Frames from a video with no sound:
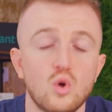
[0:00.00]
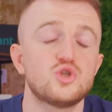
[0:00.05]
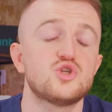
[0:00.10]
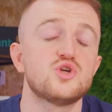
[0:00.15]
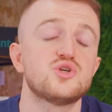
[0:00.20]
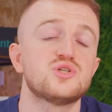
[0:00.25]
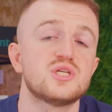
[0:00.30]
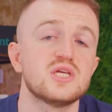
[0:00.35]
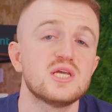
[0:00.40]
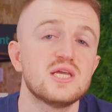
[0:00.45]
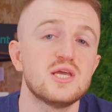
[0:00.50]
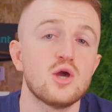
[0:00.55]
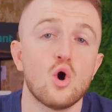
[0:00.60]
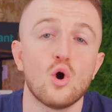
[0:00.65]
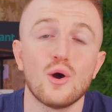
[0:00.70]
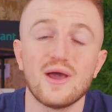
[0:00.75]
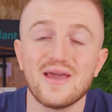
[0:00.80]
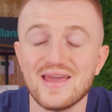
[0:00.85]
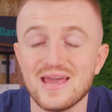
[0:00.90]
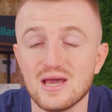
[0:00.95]
Once you see
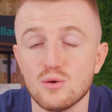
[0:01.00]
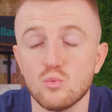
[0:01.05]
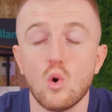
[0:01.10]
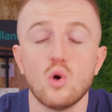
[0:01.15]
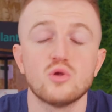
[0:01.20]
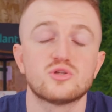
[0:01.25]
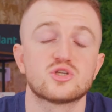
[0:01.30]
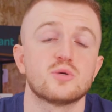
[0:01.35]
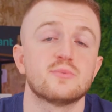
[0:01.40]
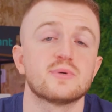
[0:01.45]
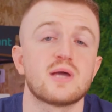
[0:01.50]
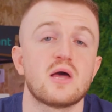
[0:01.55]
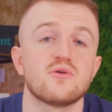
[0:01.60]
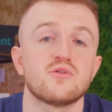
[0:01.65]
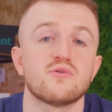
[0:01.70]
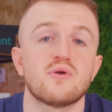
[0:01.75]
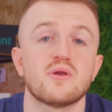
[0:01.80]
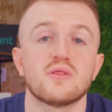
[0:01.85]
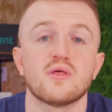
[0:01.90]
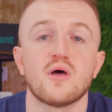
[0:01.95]
or hear water coming out
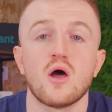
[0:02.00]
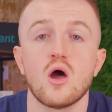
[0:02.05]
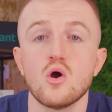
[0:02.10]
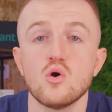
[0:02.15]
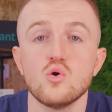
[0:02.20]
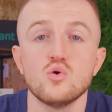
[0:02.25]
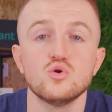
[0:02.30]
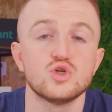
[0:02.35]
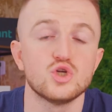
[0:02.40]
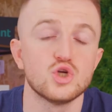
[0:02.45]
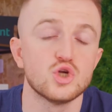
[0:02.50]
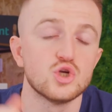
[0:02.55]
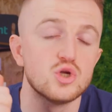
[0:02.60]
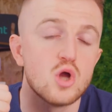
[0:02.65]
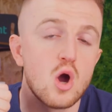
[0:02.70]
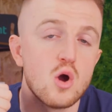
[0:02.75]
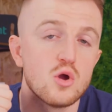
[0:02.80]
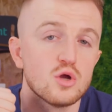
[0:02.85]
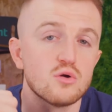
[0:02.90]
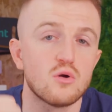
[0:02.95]
the other end of the hose, you
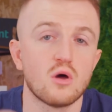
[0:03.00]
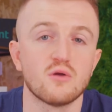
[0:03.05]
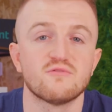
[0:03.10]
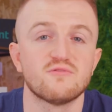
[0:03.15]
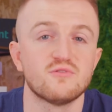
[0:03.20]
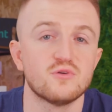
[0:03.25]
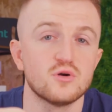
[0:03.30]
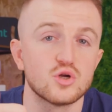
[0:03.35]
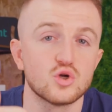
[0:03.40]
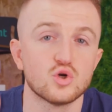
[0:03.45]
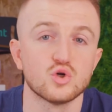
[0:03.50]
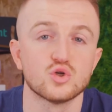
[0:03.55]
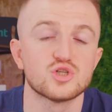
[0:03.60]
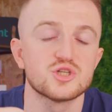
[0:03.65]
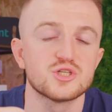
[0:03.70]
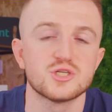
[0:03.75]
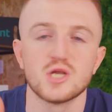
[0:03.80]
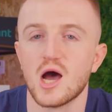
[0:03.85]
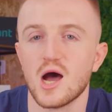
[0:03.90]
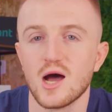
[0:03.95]
know you're on for a good
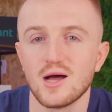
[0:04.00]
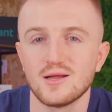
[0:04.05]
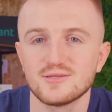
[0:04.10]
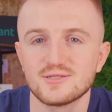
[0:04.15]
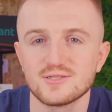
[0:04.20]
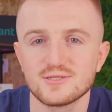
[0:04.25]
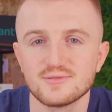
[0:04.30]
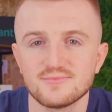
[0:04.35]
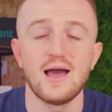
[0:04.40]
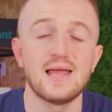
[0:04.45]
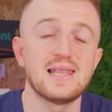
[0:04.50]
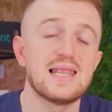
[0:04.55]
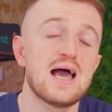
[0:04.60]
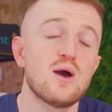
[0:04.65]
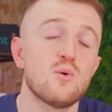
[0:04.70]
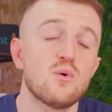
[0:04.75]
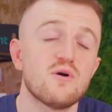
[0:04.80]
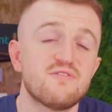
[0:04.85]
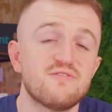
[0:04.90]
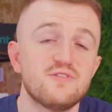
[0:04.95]
start.
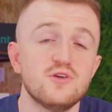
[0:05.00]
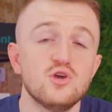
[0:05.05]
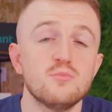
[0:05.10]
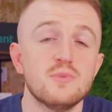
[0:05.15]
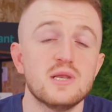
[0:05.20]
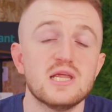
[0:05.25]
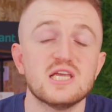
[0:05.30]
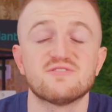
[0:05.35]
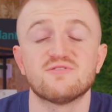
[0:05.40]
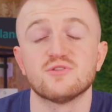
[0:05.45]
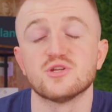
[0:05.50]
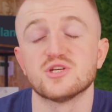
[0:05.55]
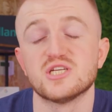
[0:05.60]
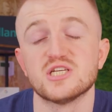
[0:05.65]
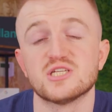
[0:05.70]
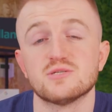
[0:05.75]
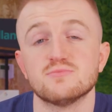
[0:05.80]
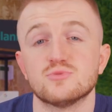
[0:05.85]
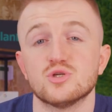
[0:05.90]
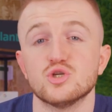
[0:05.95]
Allow a few minutes for the
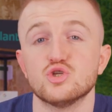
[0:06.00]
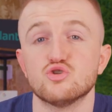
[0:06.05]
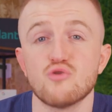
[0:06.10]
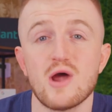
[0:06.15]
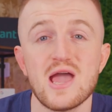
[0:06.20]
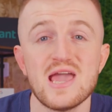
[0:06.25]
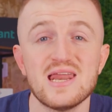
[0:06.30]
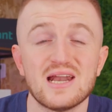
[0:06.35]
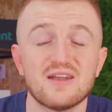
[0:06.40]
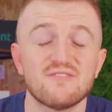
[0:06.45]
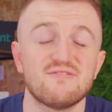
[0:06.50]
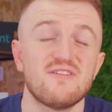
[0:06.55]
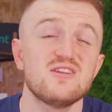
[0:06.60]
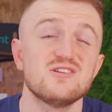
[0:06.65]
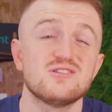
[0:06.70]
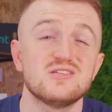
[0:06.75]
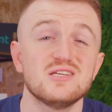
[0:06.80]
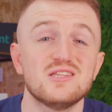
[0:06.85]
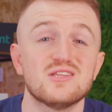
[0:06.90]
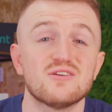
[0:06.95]
system to drain, and
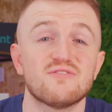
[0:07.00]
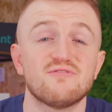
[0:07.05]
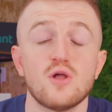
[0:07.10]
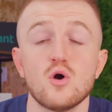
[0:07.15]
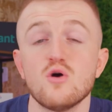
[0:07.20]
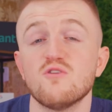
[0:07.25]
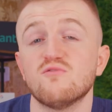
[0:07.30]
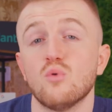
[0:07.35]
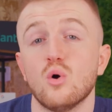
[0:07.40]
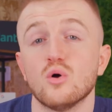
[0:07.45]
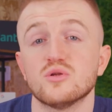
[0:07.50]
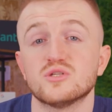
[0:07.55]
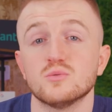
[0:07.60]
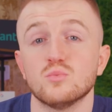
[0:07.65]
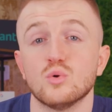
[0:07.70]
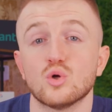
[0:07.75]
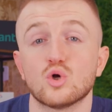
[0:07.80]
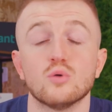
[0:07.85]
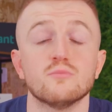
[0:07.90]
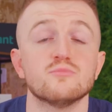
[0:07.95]
eventually the flow of
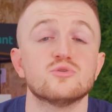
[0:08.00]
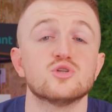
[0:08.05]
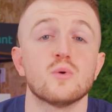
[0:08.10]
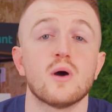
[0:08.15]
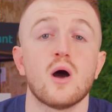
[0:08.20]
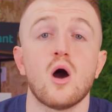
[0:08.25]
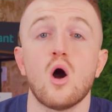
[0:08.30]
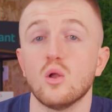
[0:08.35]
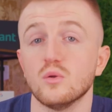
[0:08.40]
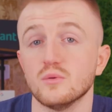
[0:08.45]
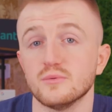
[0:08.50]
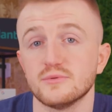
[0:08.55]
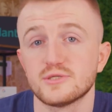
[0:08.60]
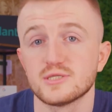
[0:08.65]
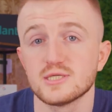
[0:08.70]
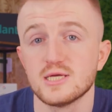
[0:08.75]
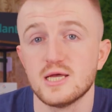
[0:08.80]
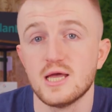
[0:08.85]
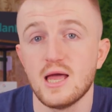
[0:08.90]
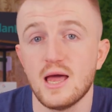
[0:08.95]
water will come to a
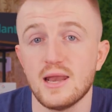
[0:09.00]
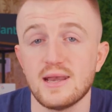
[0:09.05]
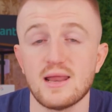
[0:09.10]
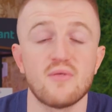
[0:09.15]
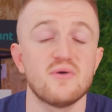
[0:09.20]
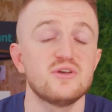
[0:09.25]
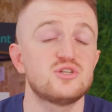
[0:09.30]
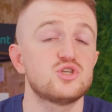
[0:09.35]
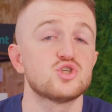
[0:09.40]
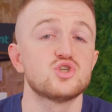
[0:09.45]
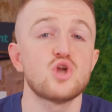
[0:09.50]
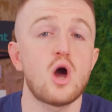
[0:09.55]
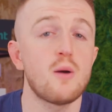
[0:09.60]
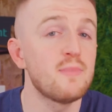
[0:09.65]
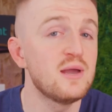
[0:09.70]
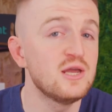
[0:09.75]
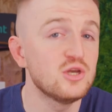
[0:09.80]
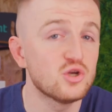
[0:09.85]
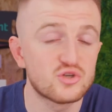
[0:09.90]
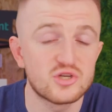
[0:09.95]
halt. Now, this does
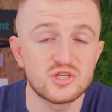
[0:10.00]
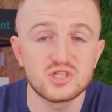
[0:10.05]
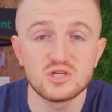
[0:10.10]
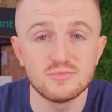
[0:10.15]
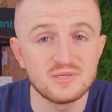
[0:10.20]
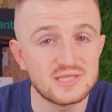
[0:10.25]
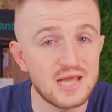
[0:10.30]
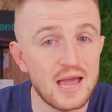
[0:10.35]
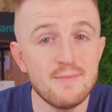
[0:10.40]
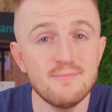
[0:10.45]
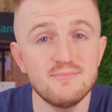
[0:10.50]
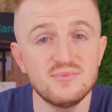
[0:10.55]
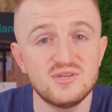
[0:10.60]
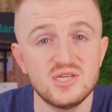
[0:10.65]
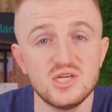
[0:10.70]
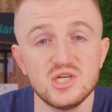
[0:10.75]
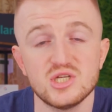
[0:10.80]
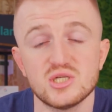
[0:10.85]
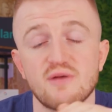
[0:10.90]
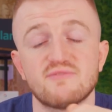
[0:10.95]
not mean your system is
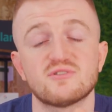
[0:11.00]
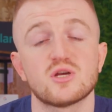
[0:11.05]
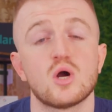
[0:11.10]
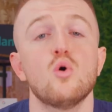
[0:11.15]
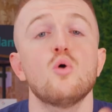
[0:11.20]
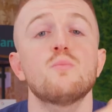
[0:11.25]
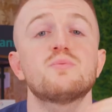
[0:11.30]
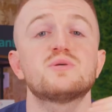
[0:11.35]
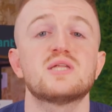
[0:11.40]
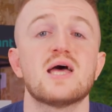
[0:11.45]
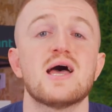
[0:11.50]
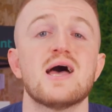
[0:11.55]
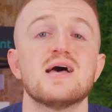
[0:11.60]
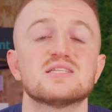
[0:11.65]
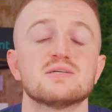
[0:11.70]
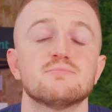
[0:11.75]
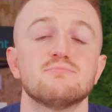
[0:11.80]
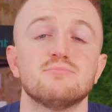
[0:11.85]
empty, you still have to go upstairs